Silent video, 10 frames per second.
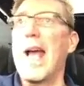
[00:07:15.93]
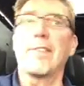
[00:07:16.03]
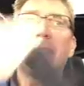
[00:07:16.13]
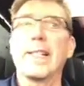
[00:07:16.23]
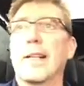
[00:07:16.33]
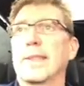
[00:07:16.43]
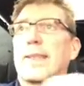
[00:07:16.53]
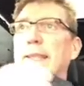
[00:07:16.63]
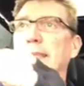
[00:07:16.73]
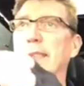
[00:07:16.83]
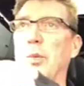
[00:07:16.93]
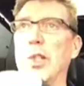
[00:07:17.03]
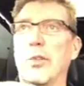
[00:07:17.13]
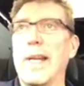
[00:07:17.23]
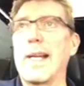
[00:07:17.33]
Everything else I think it's going to
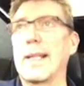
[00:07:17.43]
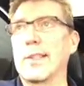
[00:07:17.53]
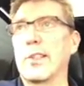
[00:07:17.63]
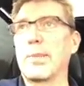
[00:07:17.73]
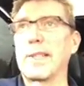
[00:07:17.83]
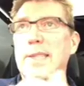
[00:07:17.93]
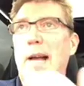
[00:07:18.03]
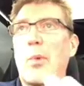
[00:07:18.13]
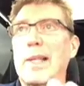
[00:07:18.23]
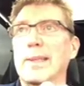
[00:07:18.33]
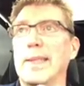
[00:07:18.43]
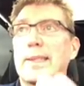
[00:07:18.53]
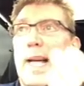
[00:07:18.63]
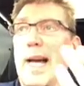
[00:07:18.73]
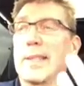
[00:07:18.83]
work great on. The only place I want to see
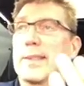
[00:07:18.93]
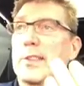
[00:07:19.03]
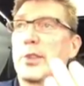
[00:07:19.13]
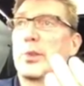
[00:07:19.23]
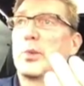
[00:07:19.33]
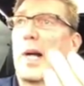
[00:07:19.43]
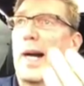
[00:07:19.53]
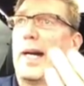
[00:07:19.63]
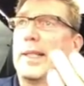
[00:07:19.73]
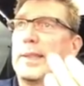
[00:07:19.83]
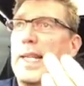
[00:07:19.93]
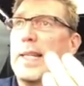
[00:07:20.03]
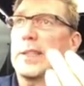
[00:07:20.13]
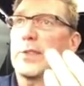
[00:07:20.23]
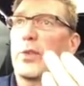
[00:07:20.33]
is how does it do on a
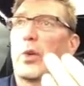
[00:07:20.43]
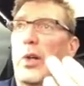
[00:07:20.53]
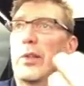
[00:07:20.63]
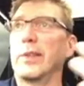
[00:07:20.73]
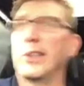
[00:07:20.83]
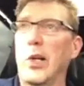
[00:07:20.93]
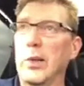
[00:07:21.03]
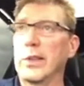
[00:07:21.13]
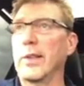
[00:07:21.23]
dance floor, you know, in